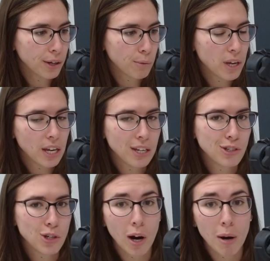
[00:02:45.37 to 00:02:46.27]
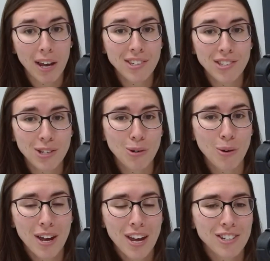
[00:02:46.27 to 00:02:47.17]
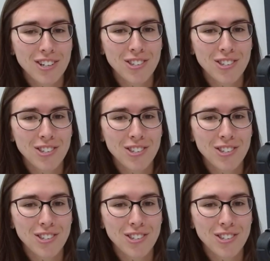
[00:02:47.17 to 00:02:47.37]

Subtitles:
We do our best to just